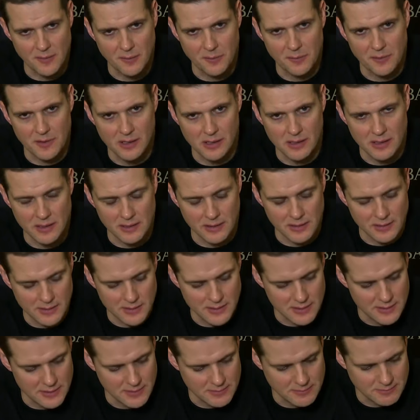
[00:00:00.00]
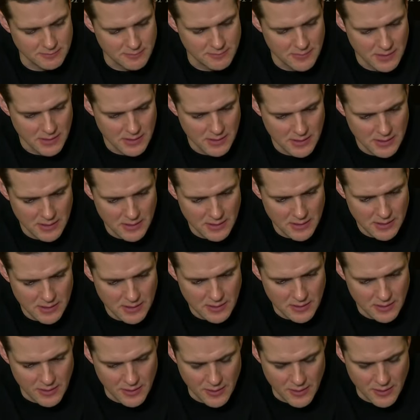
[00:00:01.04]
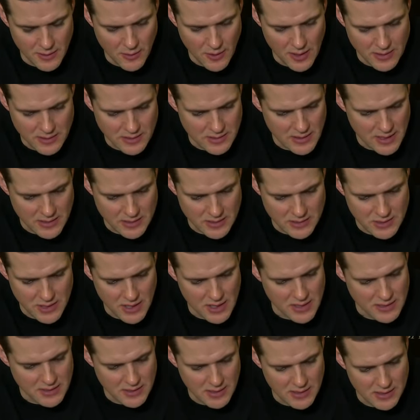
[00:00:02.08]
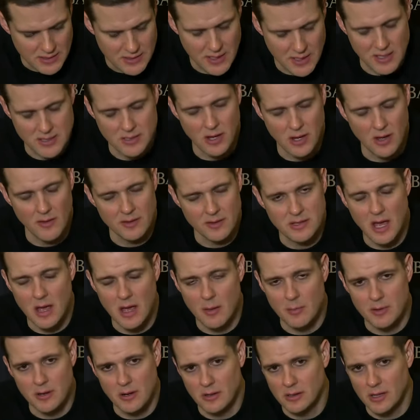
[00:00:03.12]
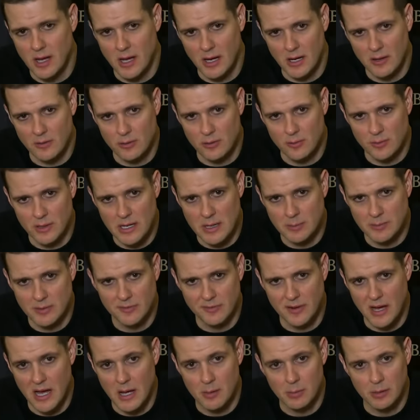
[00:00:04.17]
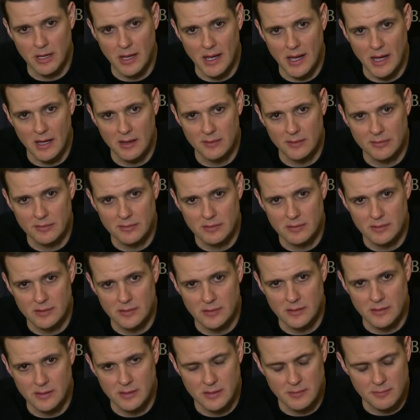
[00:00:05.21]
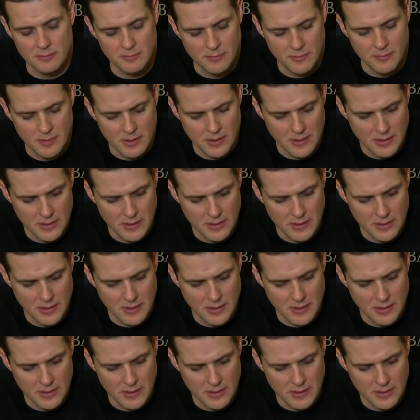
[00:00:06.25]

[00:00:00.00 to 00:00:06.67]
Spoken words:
that feeling. As JC says all the time in our locker room, keep the vibe alive.